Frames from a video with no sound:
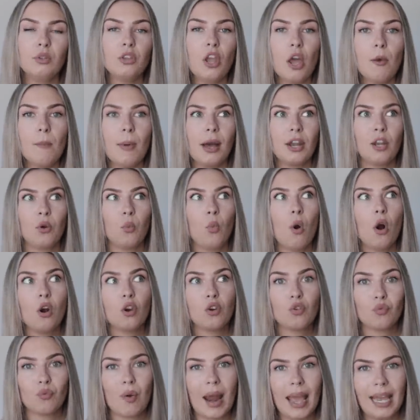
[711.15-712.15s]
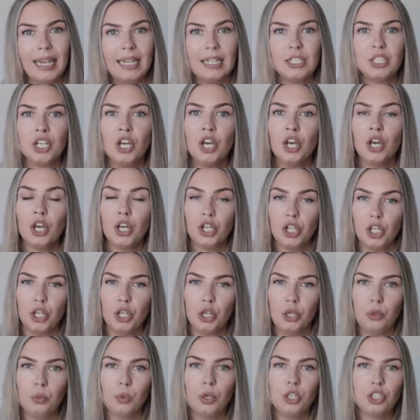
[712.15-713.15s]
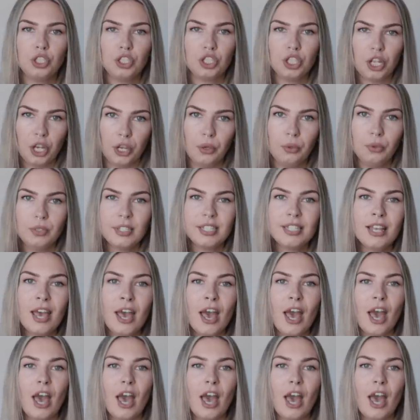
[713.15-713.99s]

no matter what grade you choose.